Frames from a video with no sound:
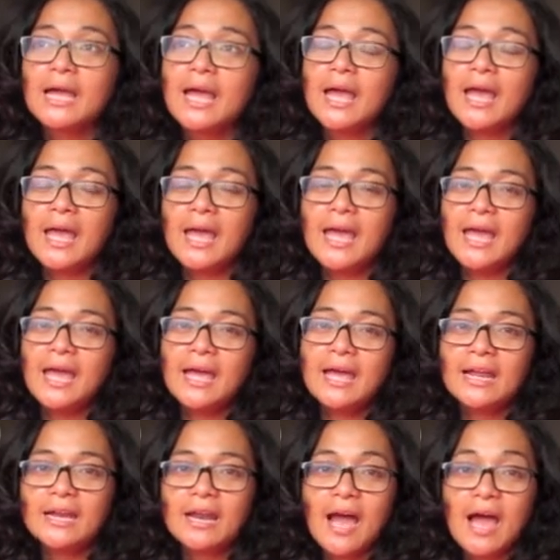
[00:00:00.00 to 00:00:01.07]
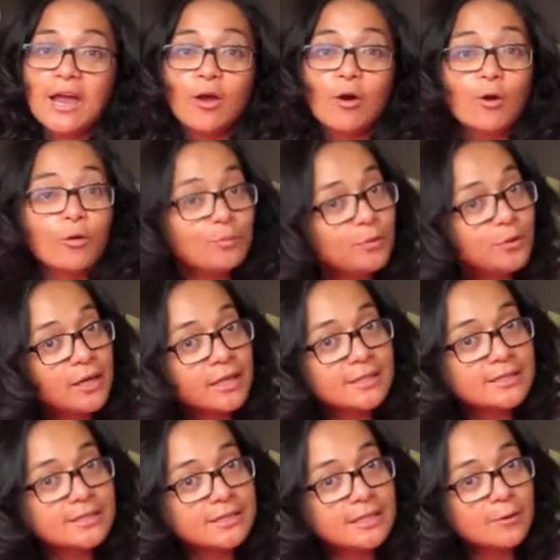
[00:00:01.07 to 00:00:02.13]
and I hope you get to
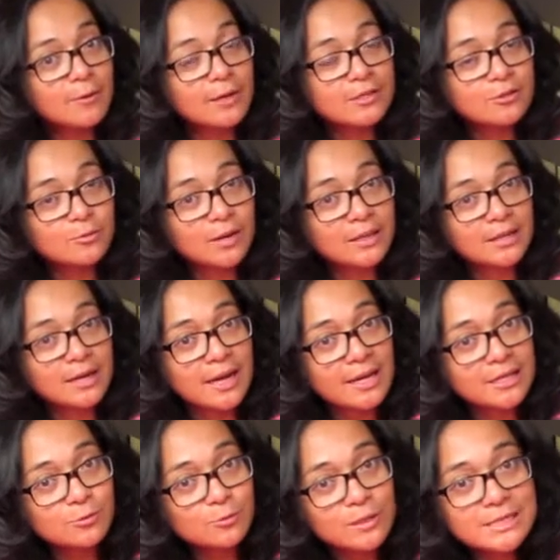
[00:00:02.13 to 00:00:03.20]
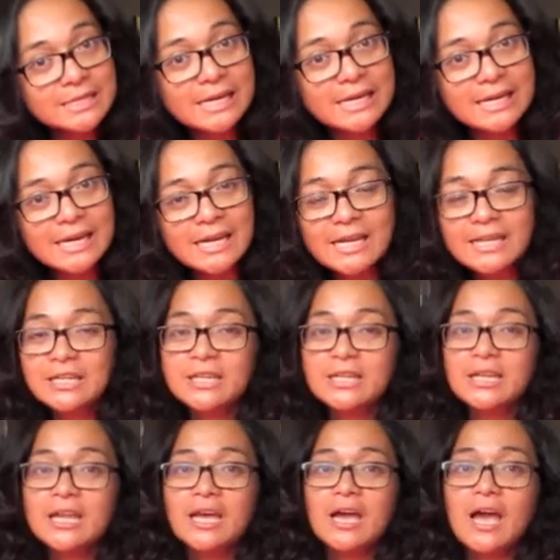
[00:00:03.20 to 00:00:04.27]
see West Sumatra as we did, and
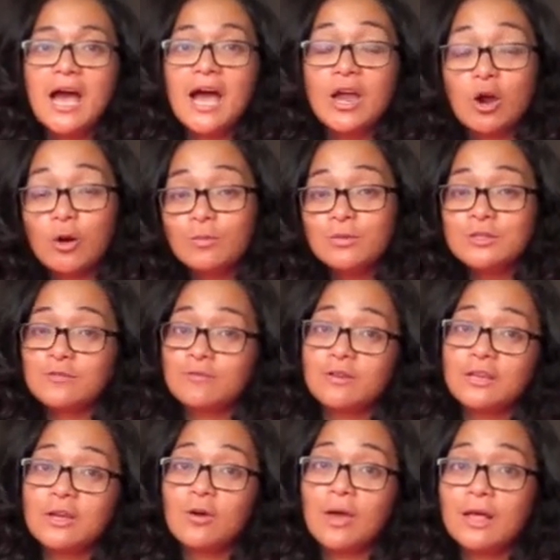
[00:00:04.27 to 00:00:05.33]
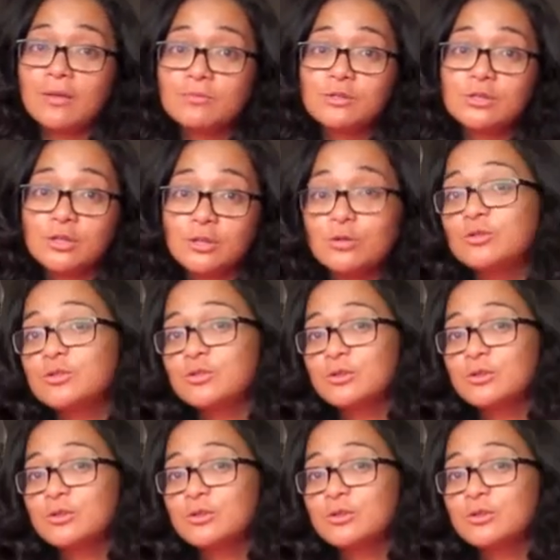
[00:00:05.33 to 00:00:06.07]
I hope this video helps you to